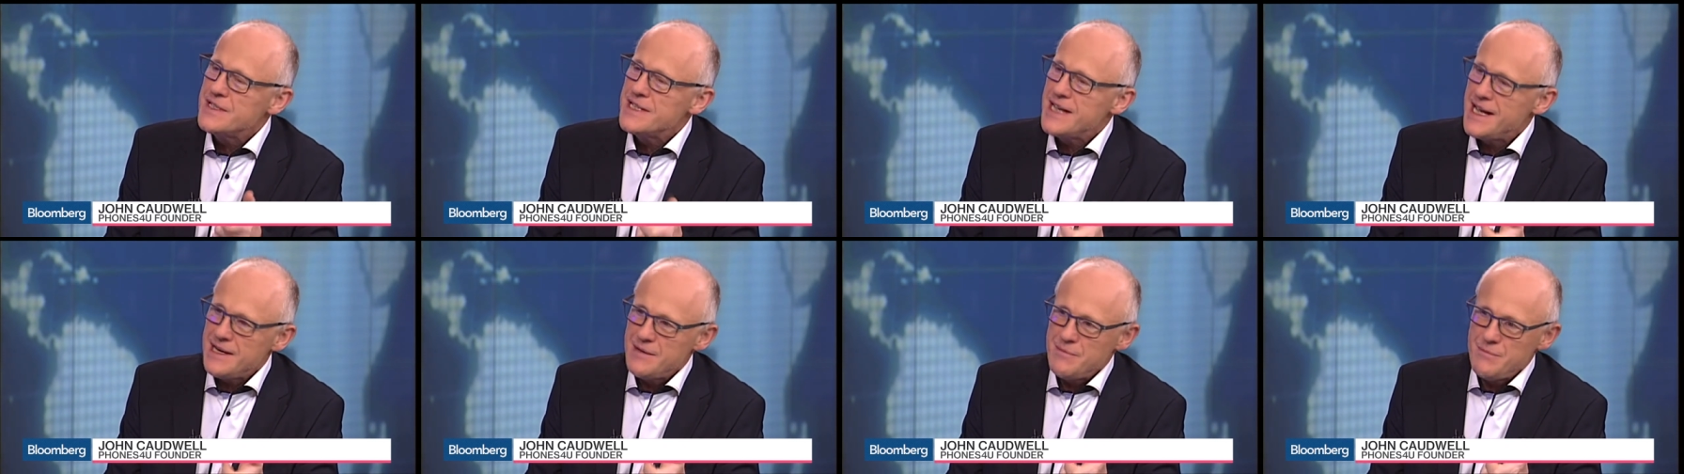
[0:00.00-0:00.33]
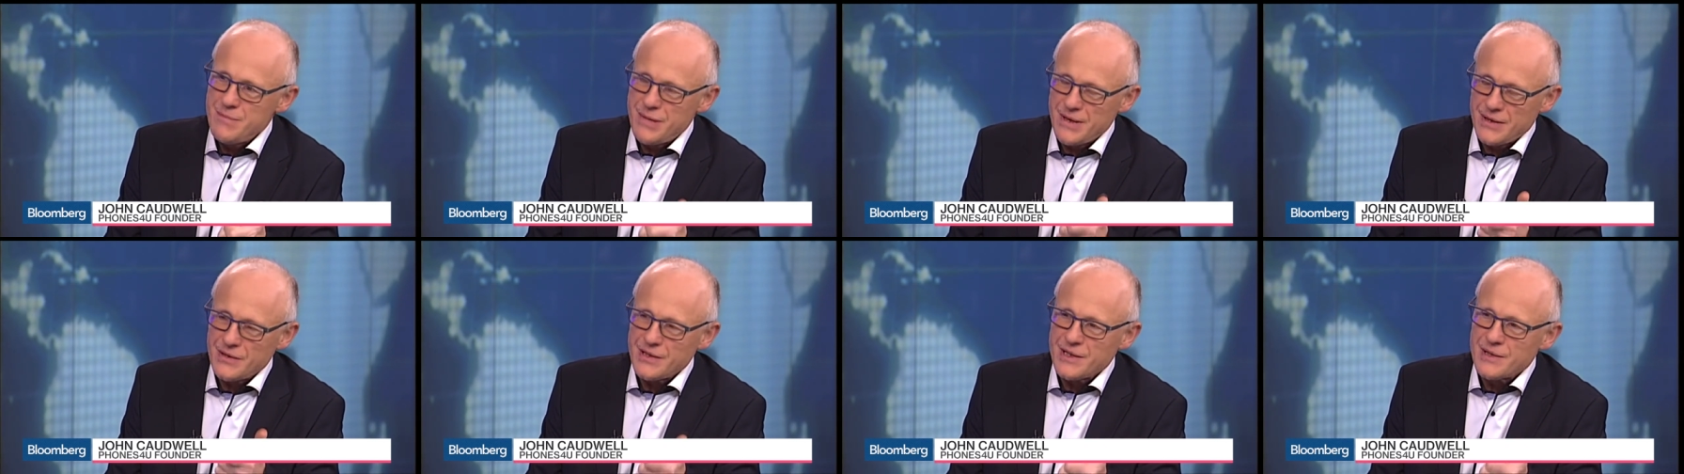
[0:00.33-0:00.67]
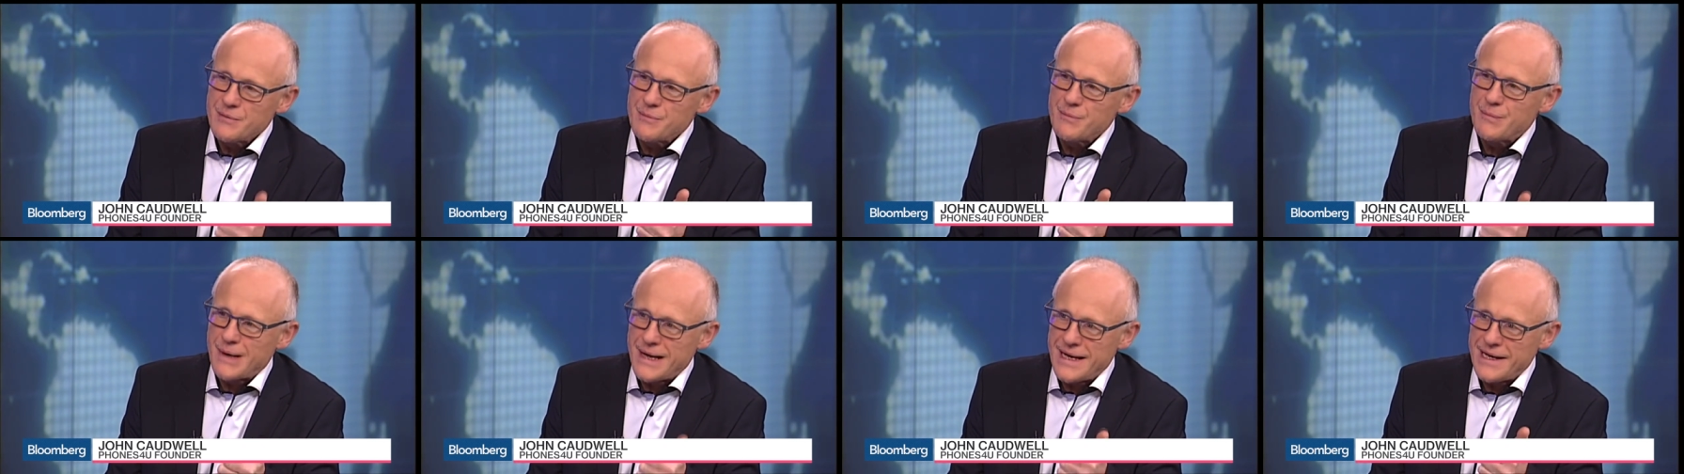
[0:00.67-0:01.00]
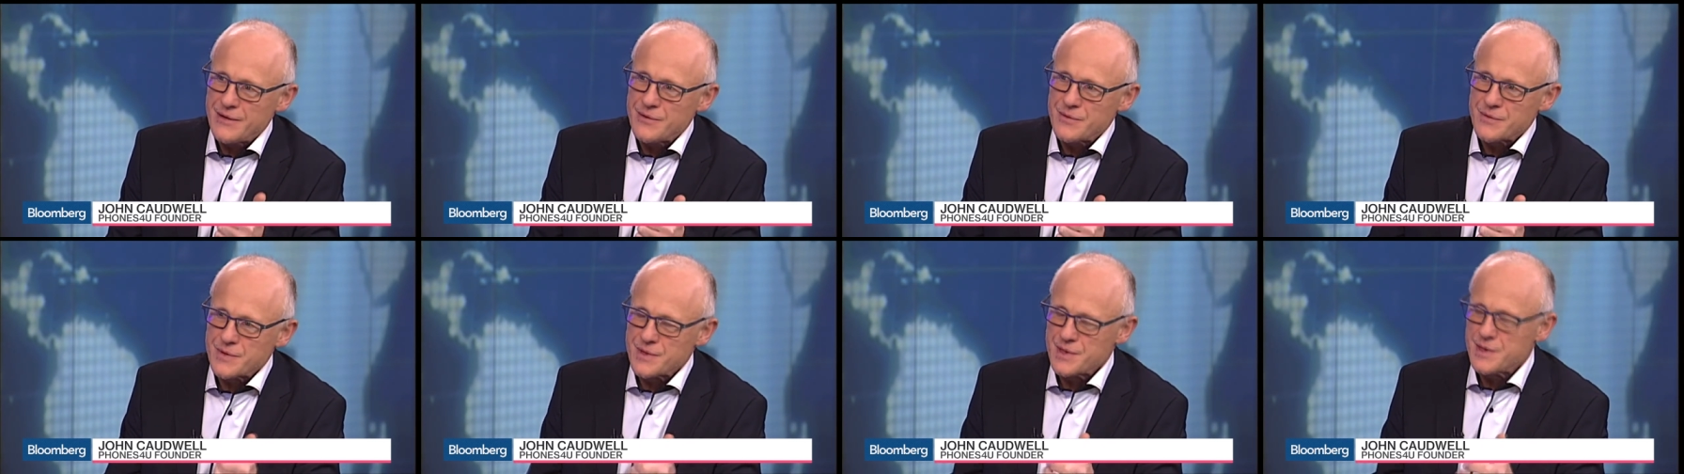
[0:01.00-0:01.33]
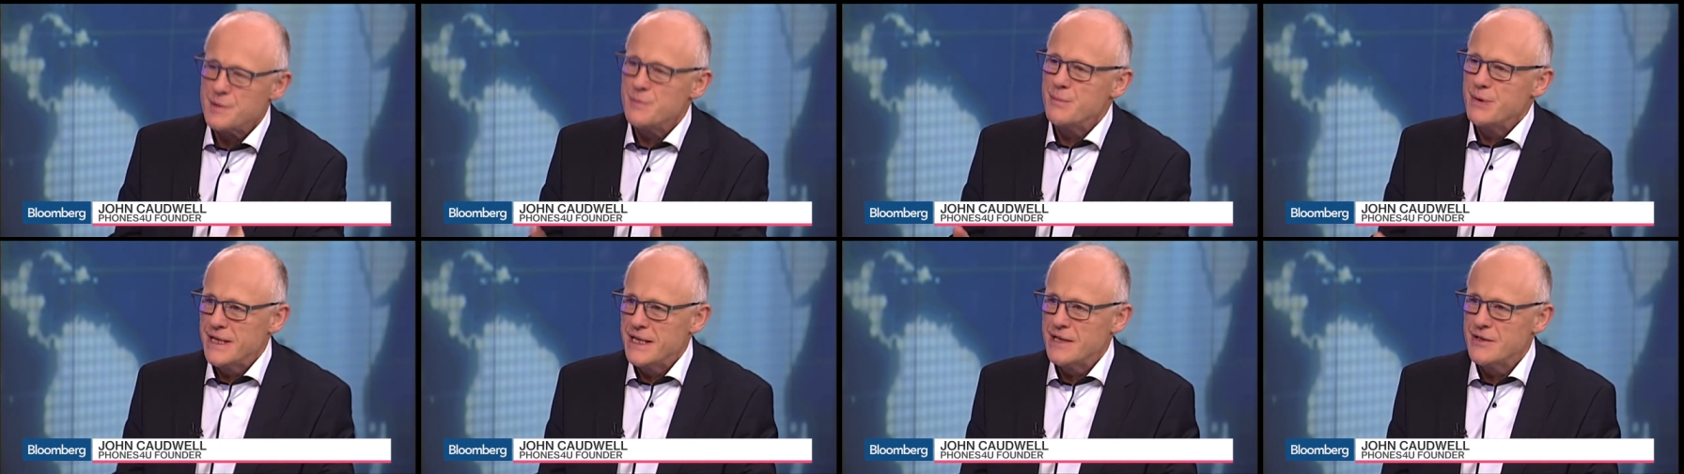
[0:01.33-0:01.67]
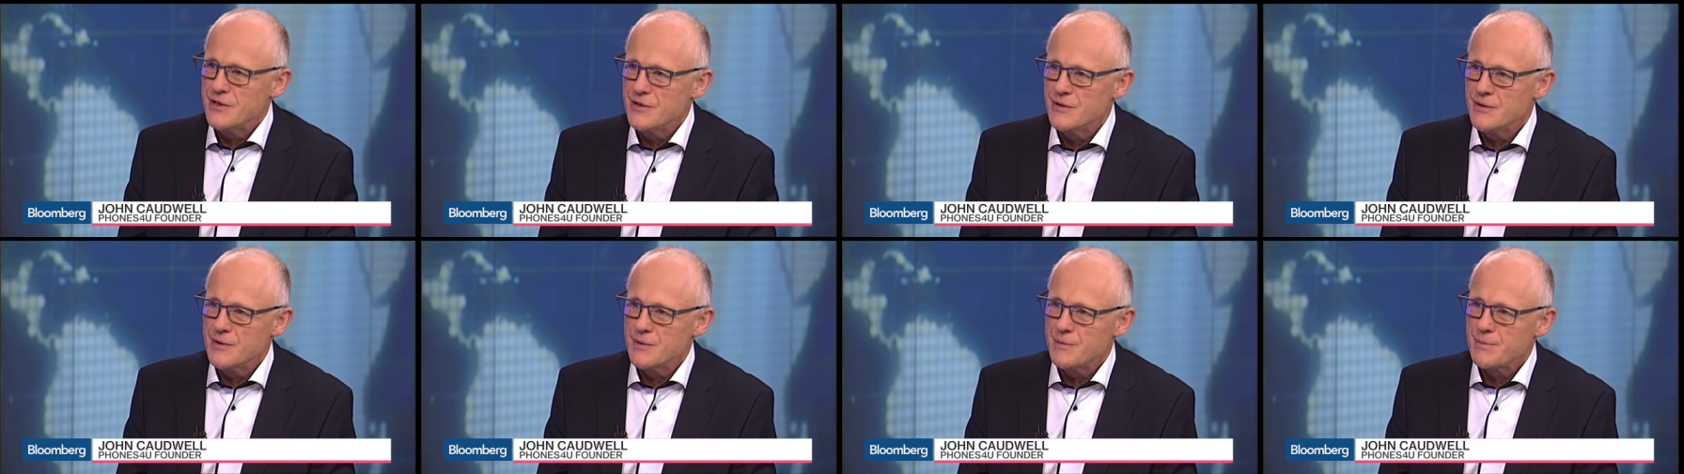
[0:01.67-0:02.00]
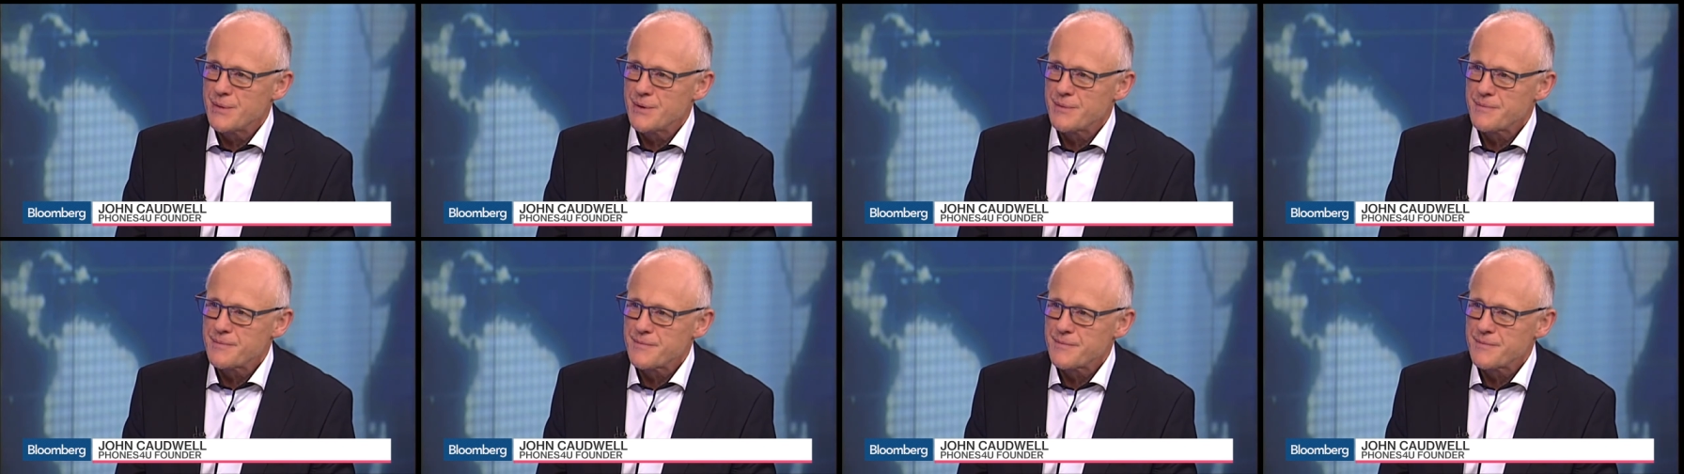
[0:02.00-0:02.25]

£10 billion to be in Europe.